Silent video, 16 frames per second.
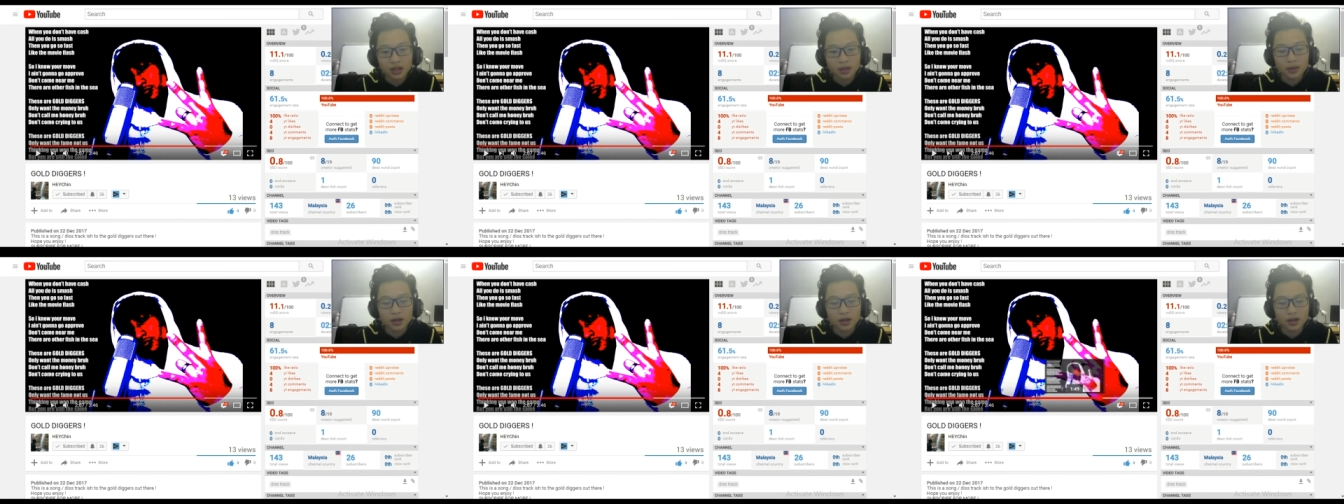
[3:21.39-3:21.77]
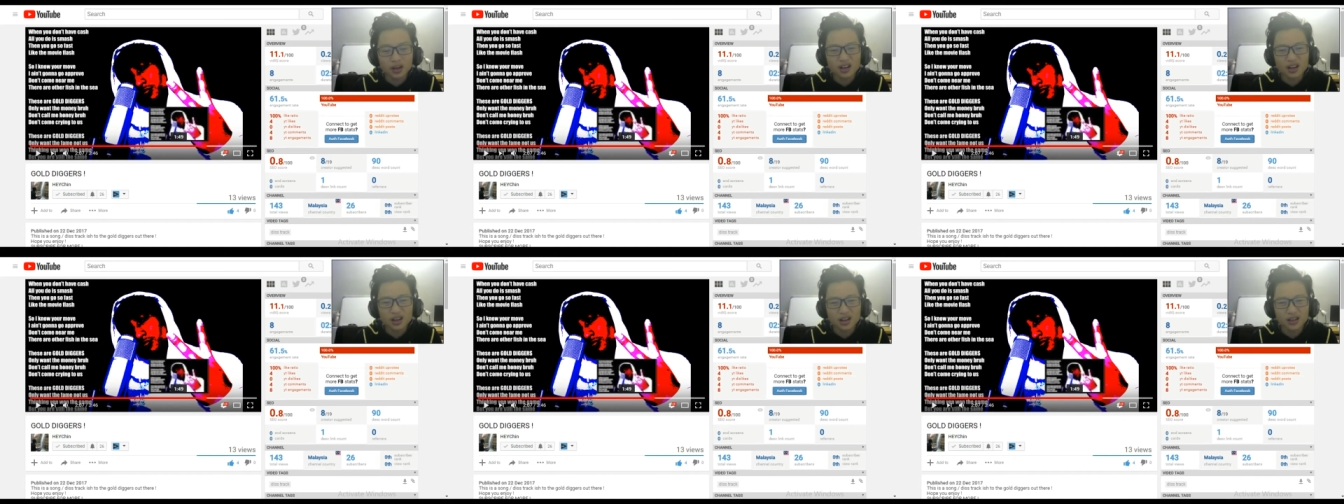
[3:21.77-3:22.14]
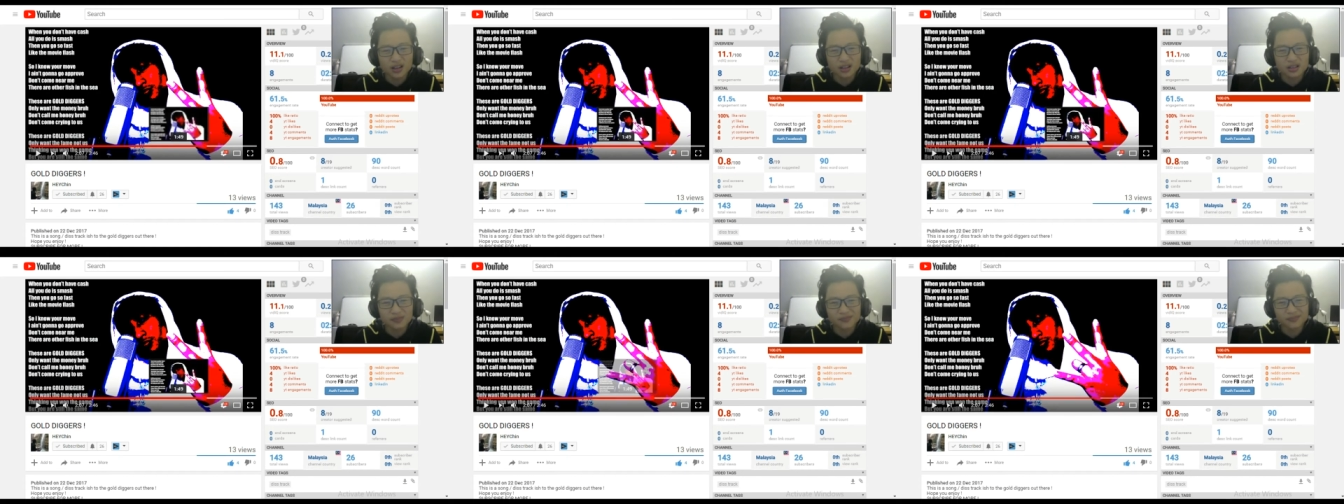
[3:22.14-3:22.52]
But
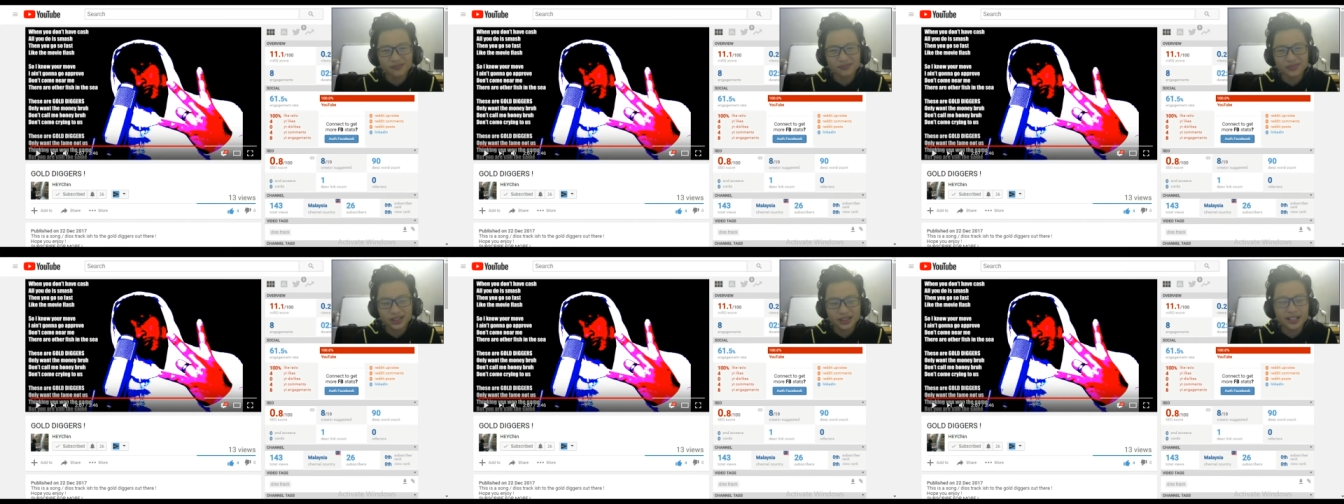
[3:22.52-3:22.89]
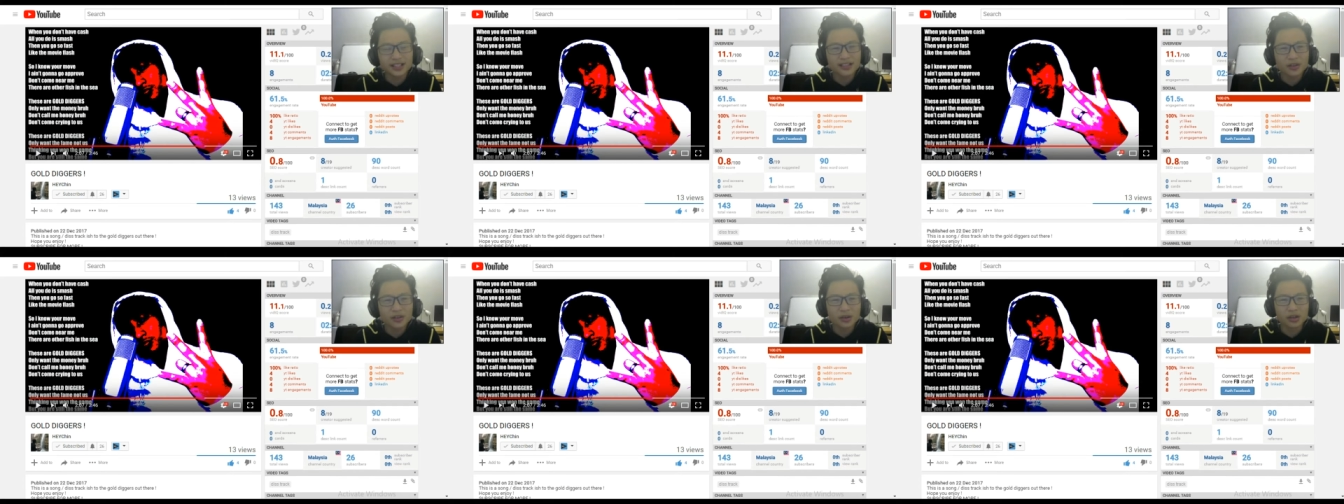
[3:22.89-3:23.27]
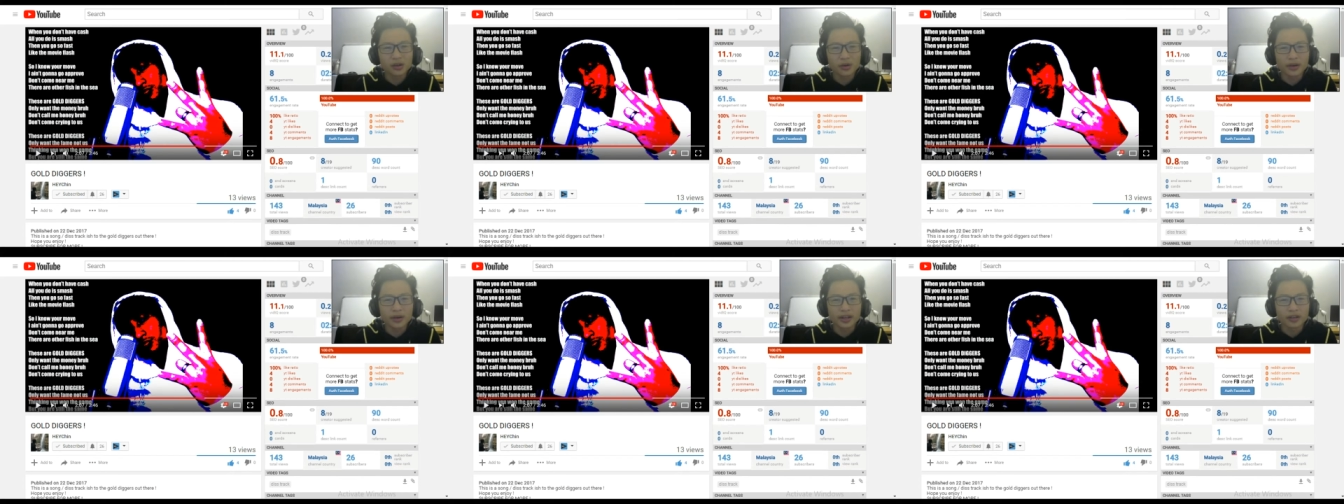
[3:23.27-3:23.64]
they still are
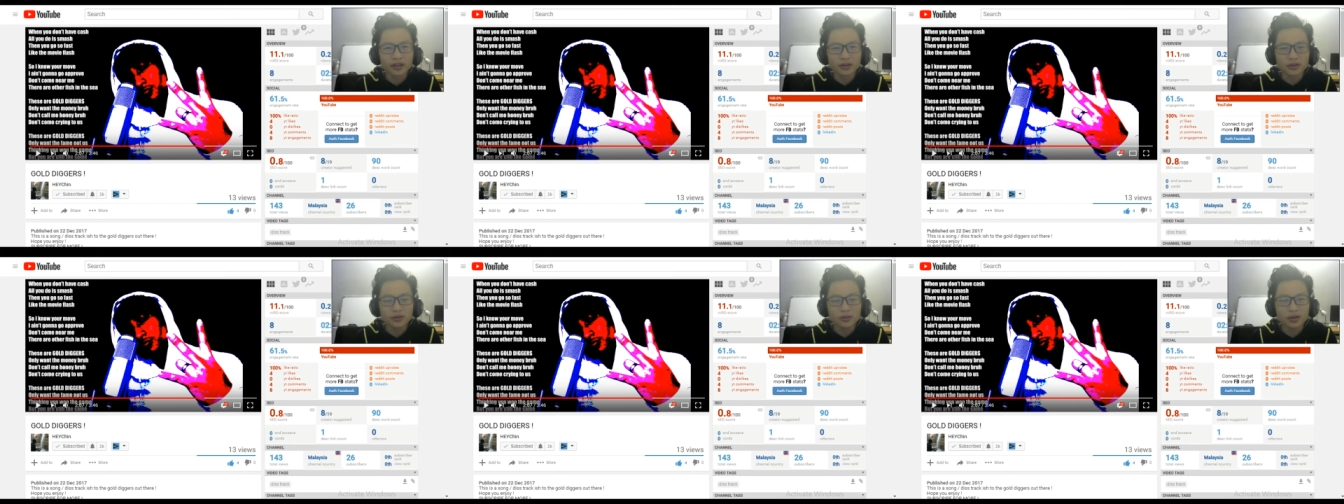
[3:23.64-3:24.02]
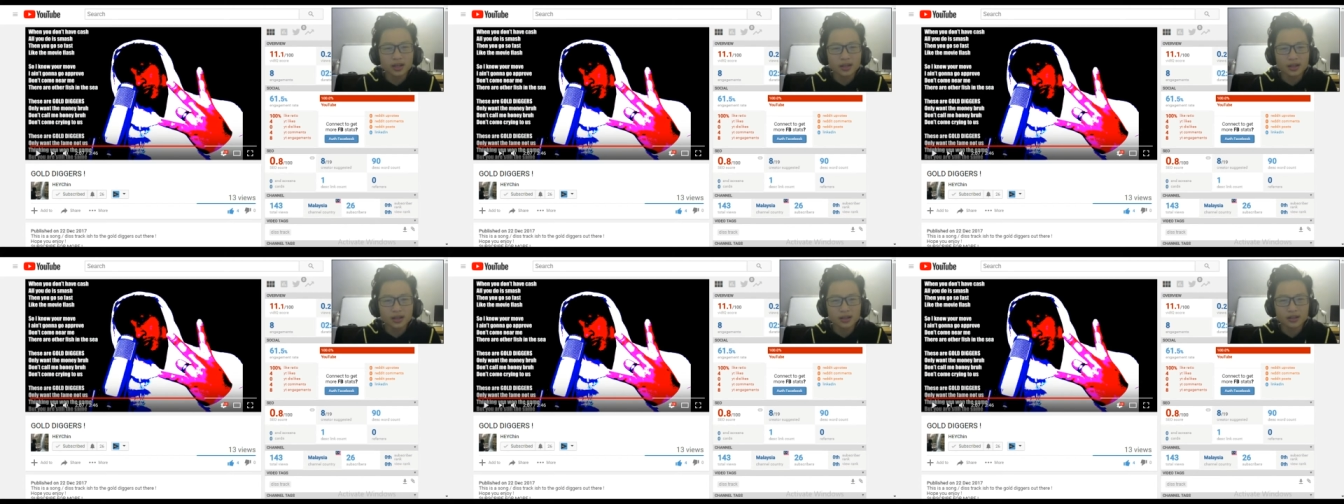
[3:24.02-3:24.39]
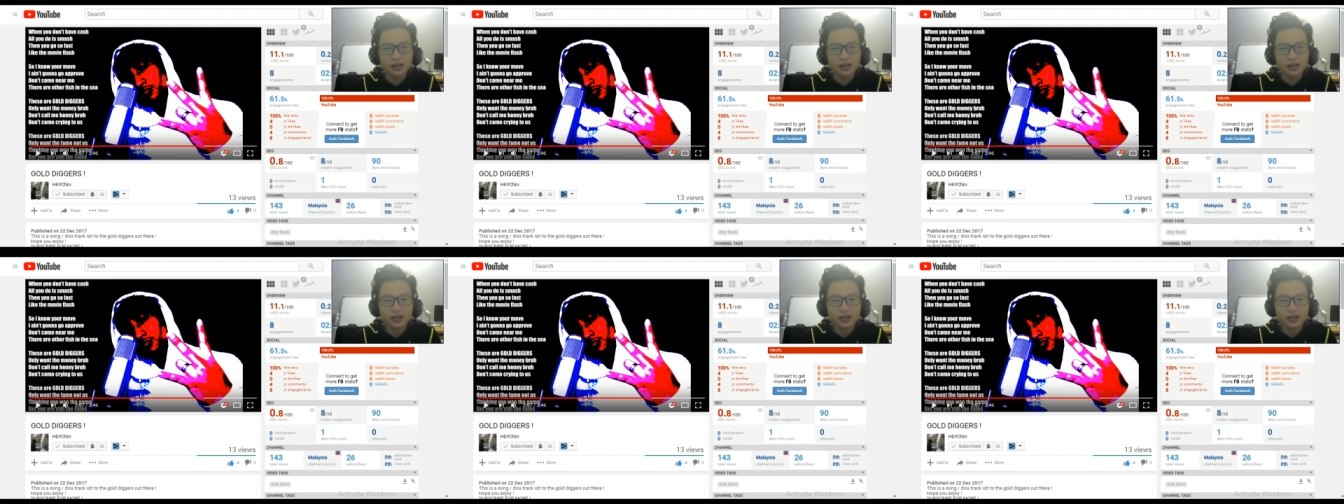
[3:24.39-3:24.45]
gold diggers, right?